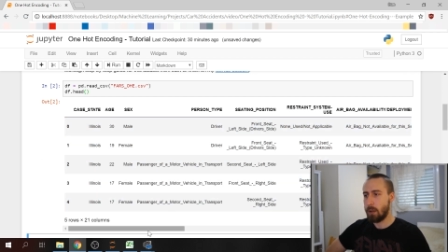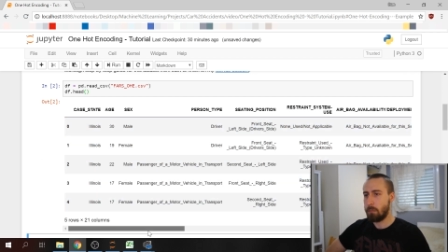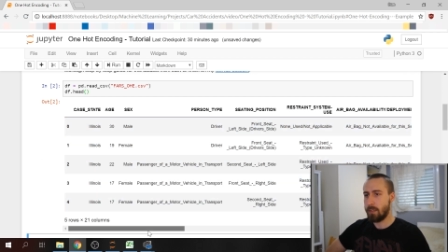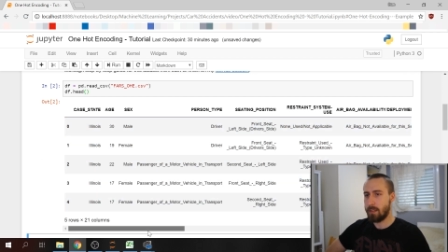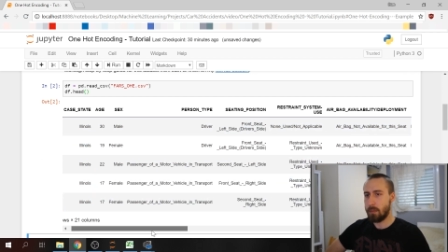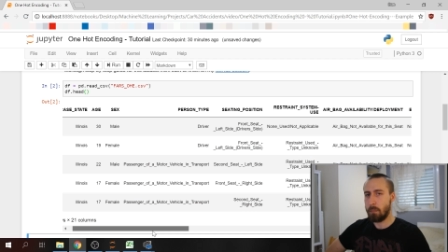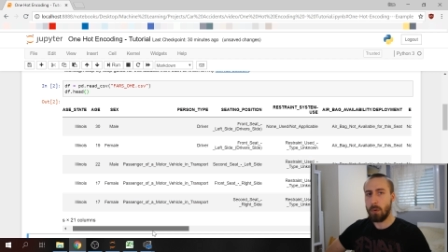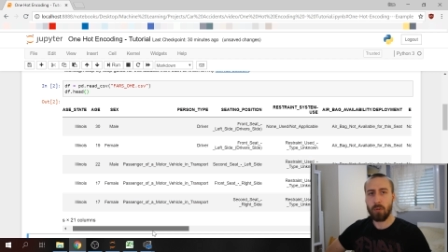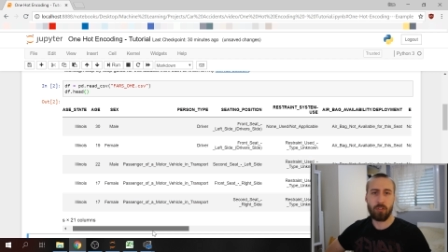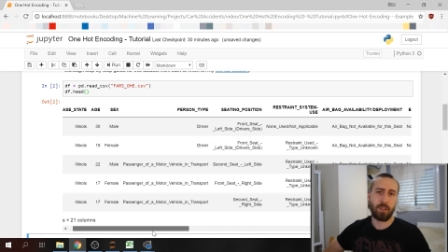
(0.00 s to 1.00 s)
but
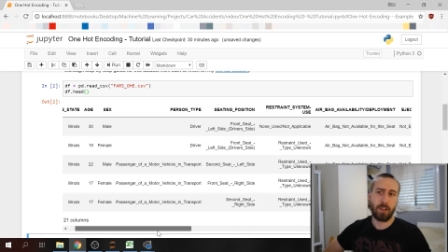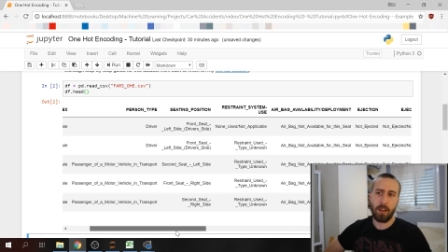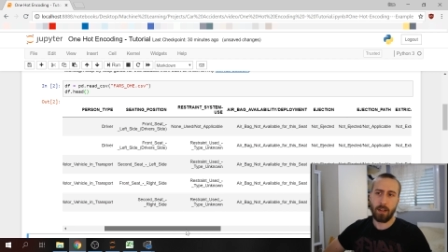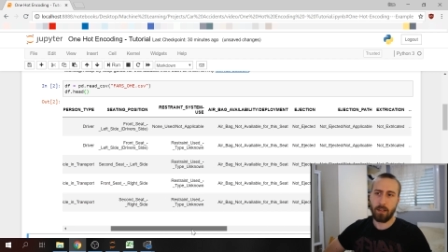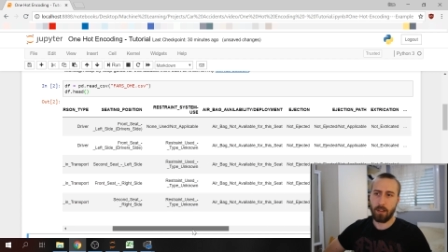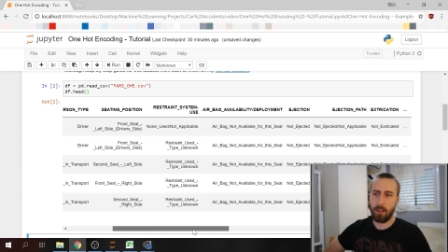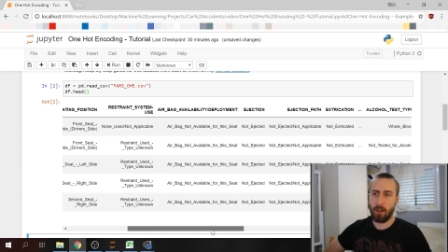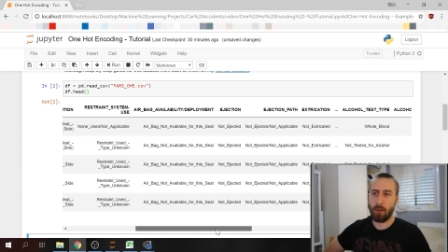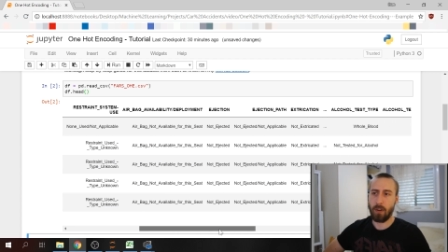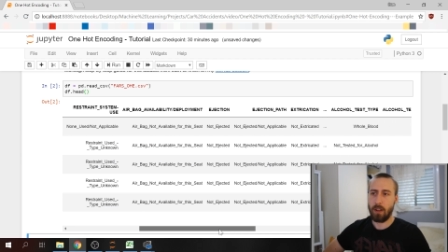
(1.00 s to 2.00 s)
most of the data
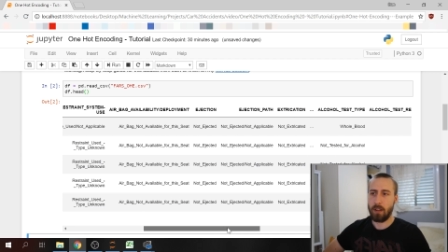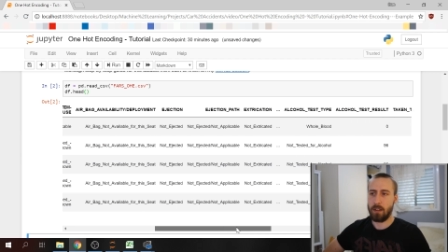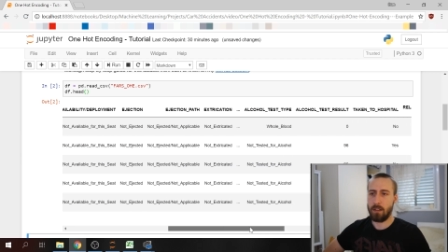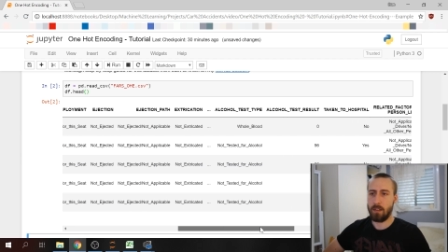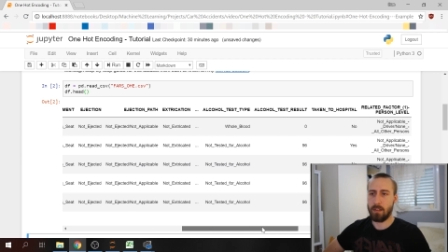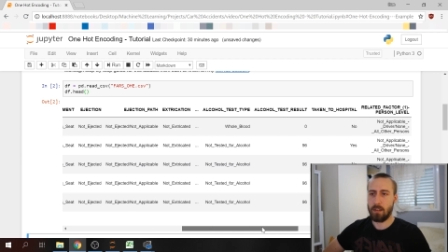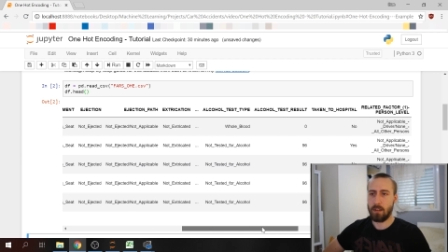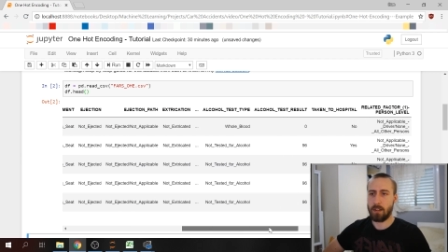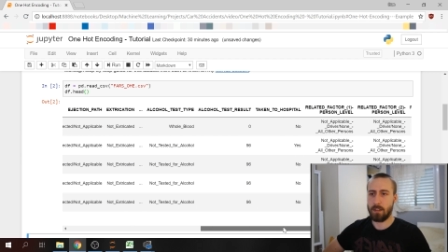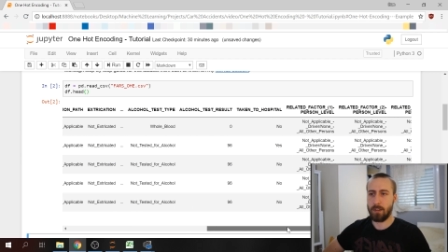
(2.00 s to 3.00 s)
here is
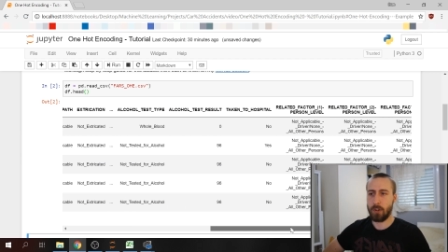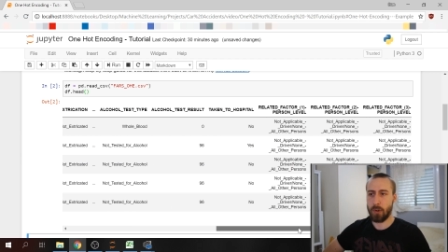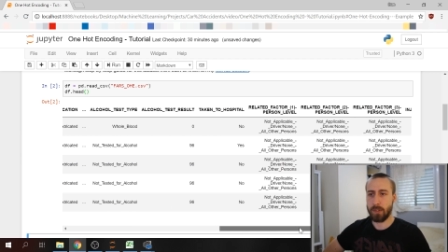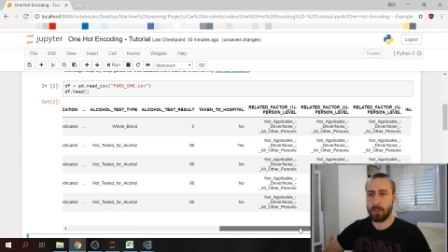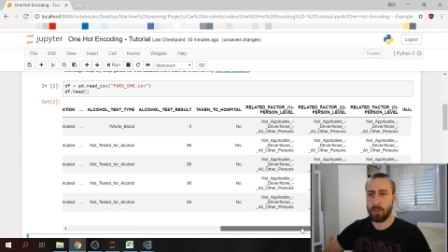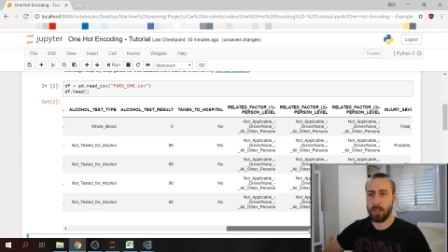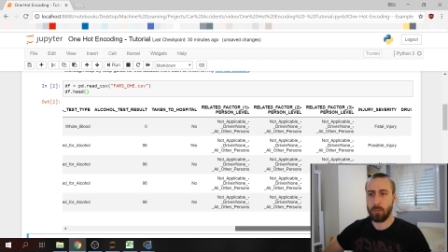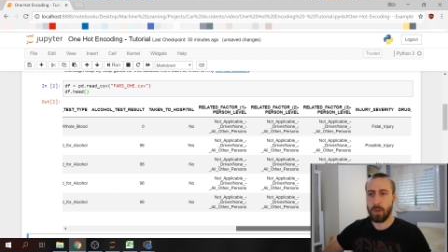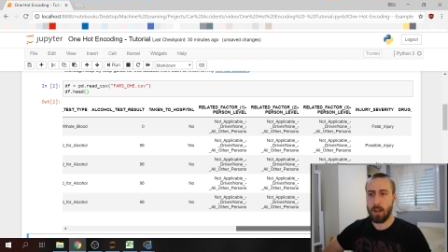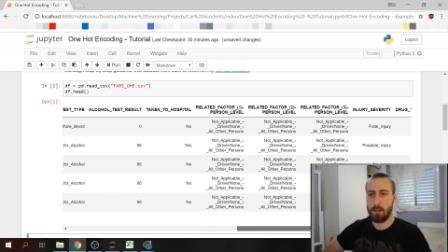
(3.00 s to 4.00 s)
categorical and
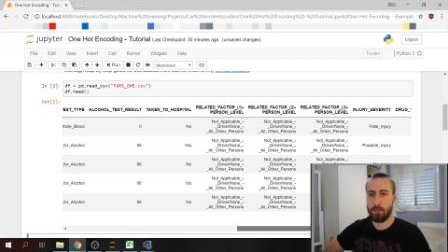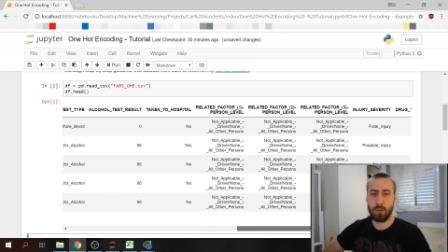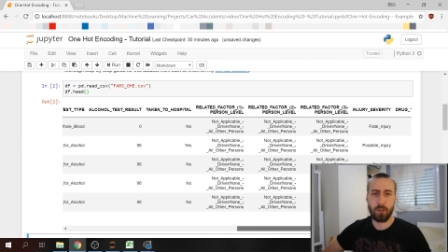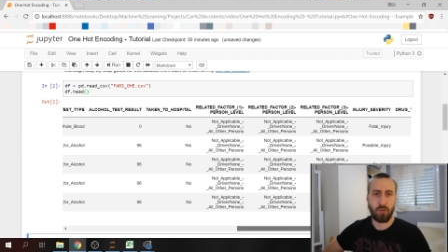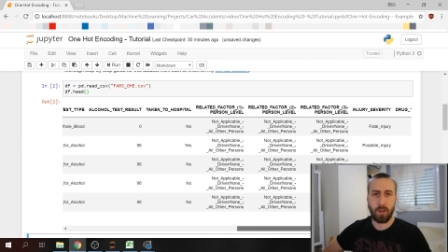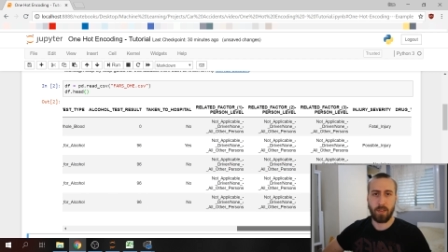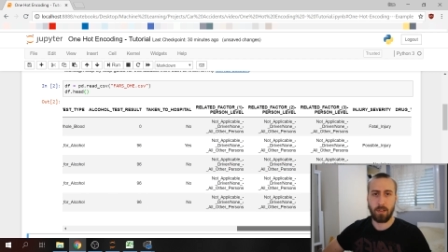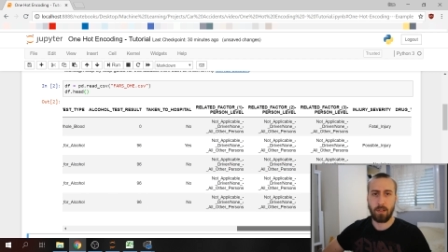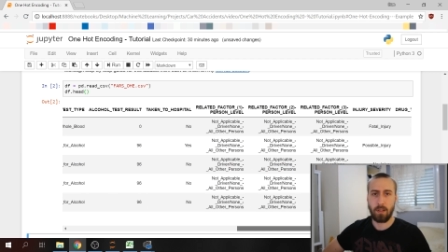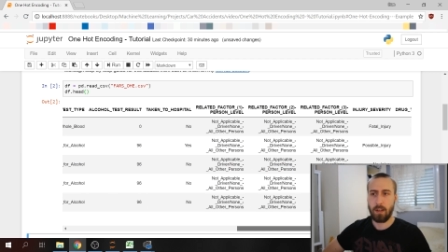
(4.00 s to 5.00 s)
we have to address
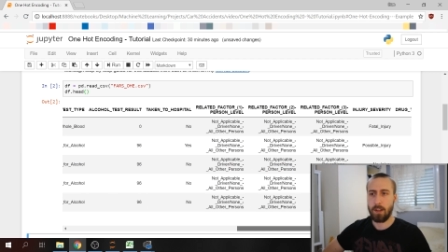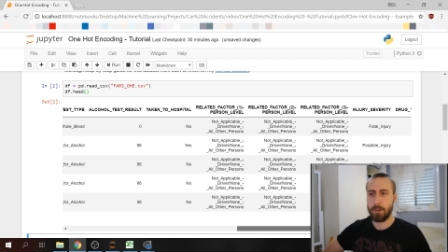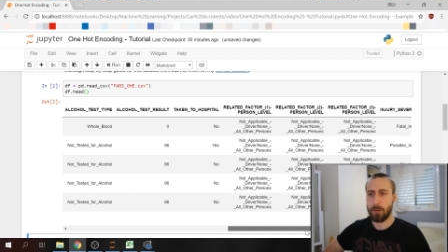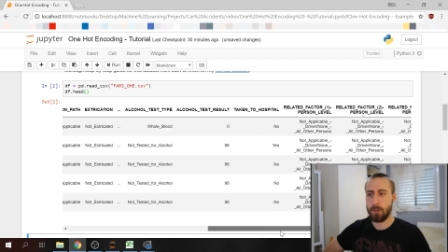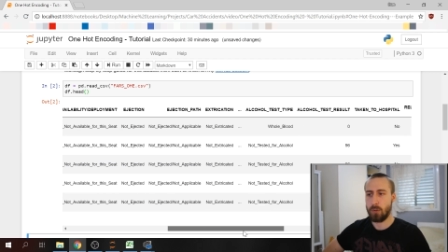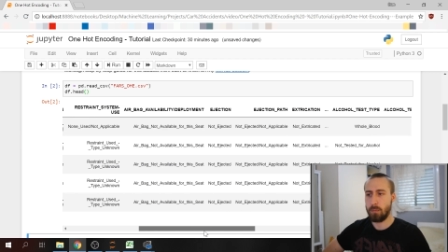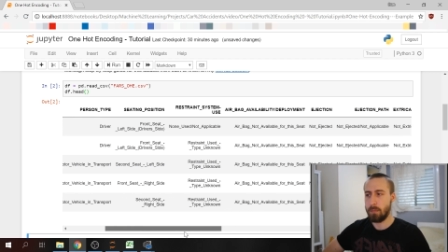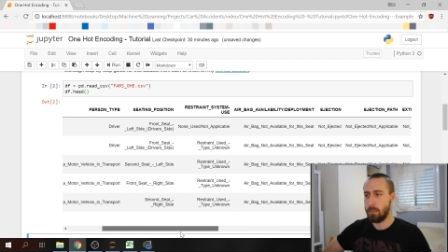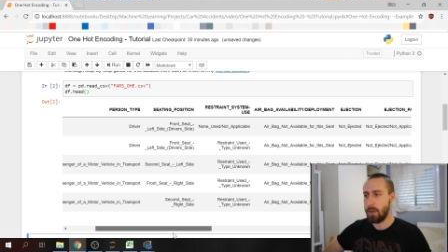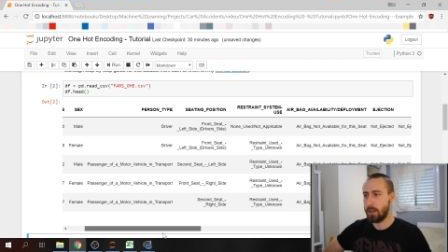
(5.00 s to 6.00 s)
it in order to
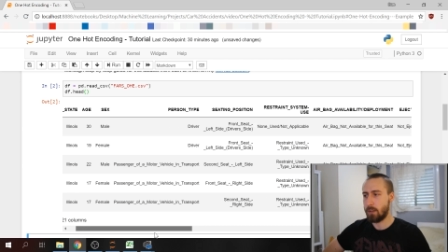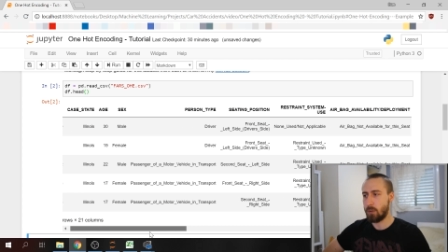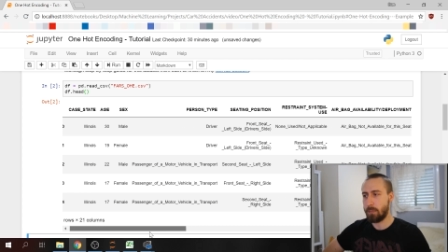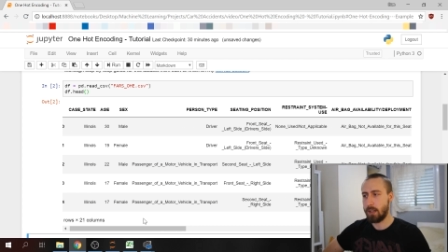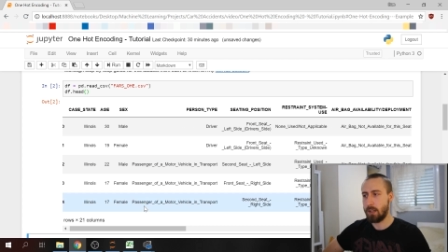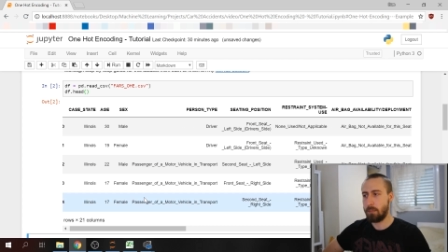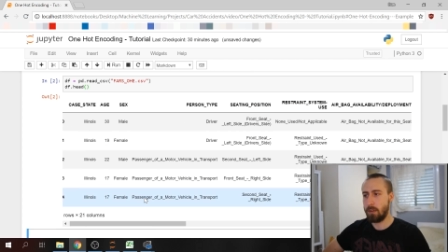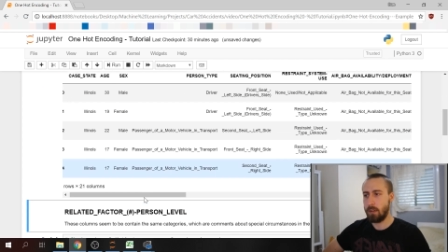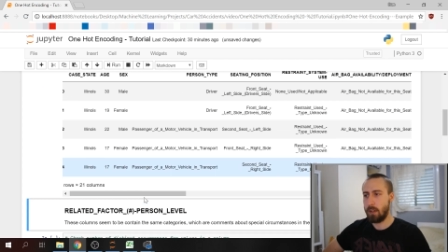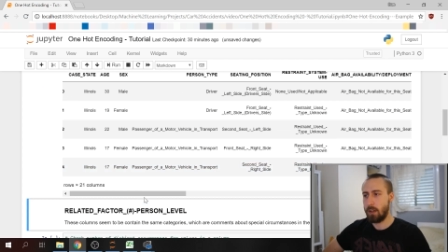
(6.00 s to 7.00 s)
make it
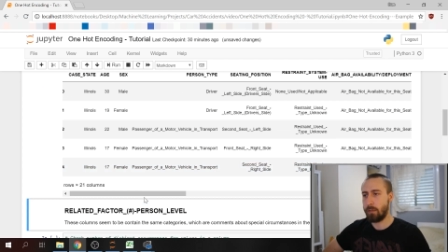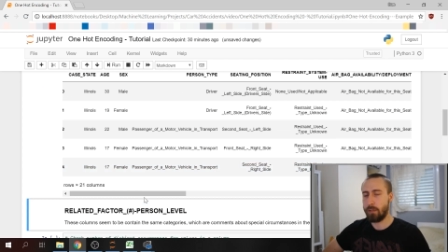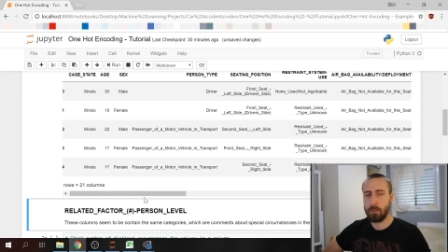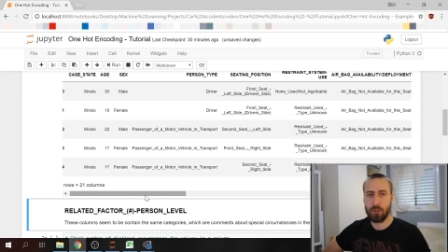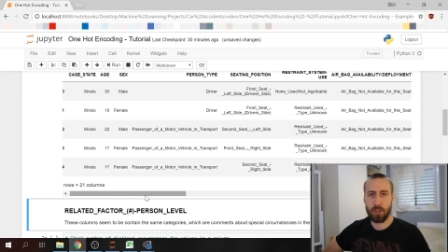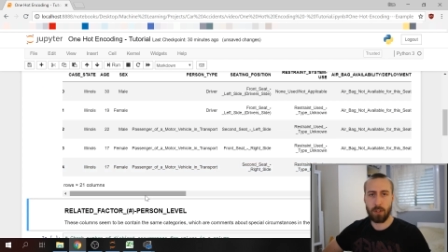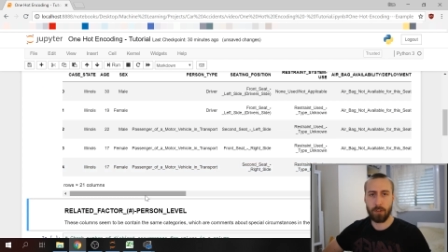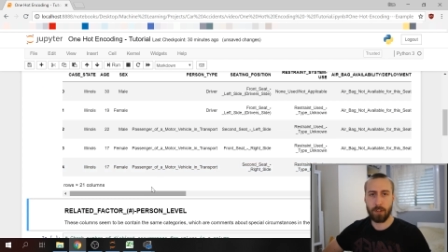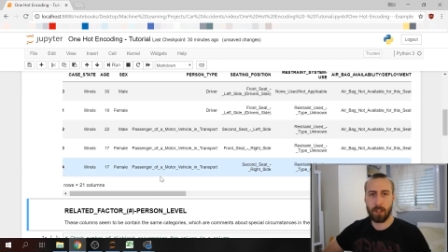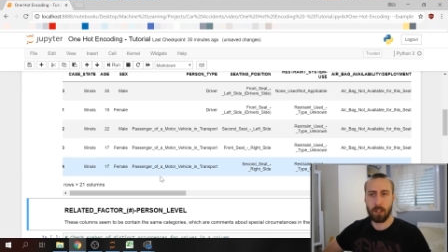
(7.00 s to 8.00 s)
compatible with a machine
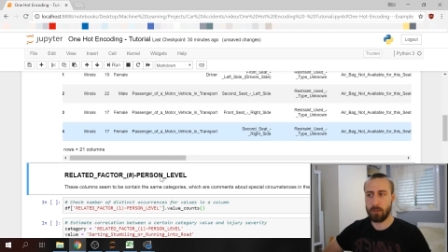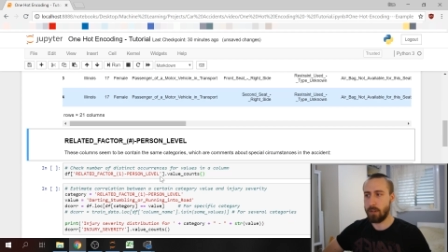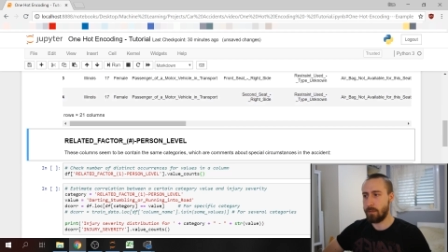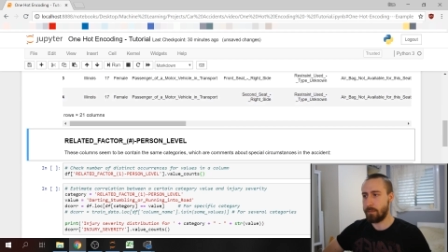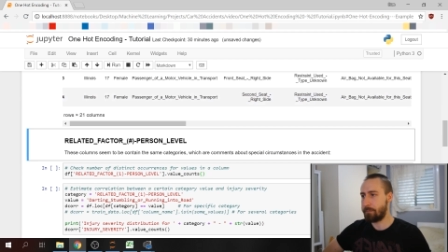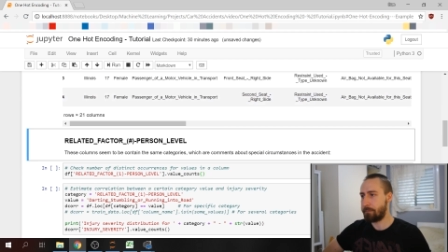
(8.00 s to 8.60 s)
learning algorithm.